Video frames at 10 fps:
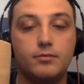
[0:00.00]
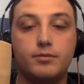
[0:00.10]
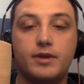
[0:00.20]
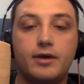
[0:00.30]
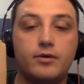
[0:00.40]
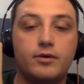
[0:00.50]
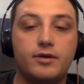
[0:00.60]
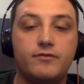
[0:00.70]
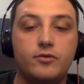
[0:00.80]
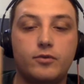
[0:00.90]
Now,
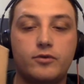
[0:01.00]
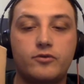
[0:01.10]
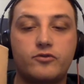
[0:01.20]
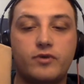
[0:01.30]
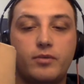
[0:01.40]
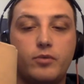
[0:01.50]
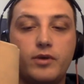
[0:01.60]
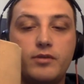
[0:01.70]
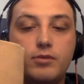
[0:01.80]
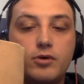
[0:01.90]
if you were to scrape away
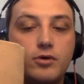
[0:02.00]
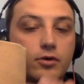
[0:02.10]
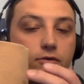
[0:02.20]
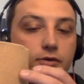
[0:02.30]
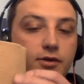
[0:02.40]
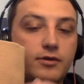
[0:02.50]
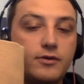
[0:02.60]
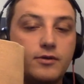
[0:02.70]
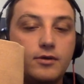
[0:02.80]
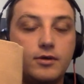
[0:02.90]
the bark under
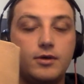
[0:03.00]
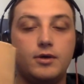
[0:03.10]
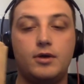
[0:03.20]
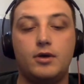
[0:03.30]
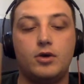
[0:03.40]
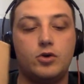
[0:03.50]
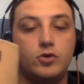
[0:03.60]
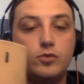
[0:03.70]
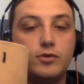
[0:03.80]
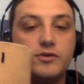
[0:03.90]
this,
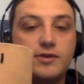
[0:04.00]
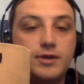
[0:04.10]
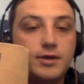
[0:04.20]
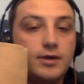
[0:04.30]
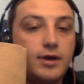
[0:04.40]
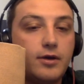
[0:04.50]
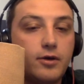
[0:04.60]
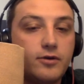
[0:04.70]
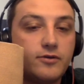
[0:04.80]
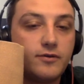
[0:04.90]
you would see
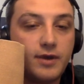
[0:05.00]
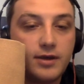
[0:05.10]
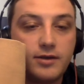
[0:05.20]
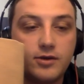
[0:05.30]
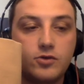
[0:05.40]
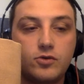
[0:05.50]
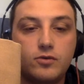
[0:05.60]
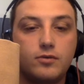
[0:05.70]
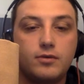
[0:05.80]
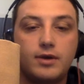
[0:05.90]
areas of dead
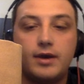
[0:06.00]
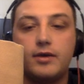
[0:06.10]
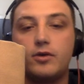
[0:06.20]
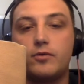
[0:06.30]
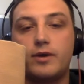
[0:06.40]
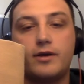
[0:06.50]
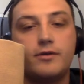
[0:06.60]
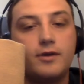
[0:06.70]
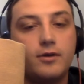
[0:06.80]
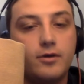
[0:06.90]
tissue, and around
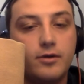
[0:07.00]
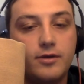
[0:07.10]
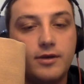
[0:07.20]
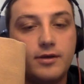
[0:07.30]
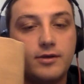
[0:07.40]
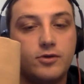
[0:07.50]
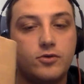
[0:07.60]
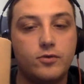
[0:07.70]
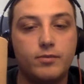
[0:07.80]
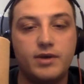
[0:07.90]
that area of dead
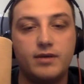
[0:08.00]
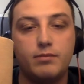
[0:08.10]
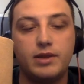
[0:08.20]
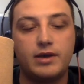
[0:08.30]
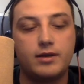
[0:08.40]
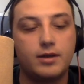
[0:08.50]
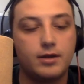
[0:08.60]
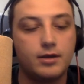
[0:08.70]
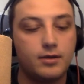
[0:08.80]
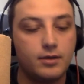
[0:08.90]
tissue would be a black
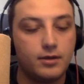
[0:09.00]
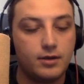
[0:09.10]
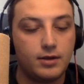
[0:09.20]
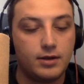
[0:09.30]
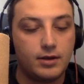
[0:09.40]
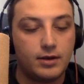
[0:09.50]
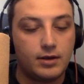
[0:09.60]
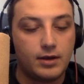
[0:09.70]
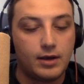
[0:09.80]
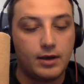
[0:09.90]
line.
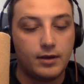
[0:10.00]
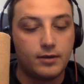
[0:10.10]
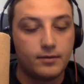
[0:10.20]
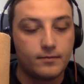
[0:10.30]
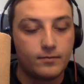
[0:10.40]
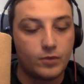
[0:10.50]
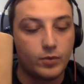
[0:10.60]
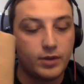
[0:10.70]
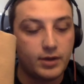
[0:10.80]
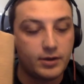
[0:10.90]
And we
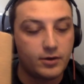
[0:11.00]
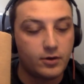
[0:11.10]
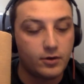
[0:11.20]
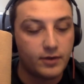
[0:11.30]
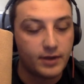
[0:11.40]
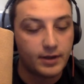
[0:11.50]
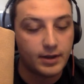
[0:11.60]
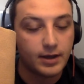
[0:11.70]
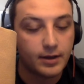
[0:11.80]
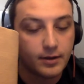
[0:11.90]
like to call that
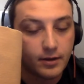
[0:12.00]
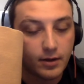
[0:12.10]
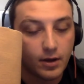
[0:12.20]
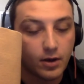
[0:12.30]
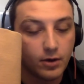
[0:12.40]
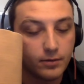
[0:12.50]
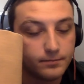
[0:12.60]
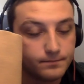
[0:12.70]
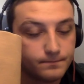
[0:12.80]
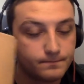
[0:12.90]
line
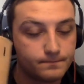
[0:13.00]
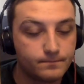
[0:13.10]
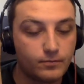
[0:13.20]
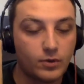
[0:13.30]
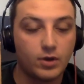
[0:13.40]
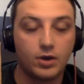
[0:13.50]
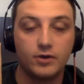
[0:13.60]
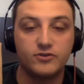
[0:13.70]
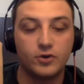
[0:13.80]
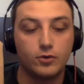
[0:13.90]
a
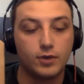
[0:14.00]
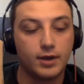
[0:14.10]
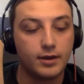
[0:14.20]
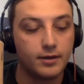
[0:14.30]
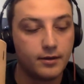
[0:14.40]
zone line.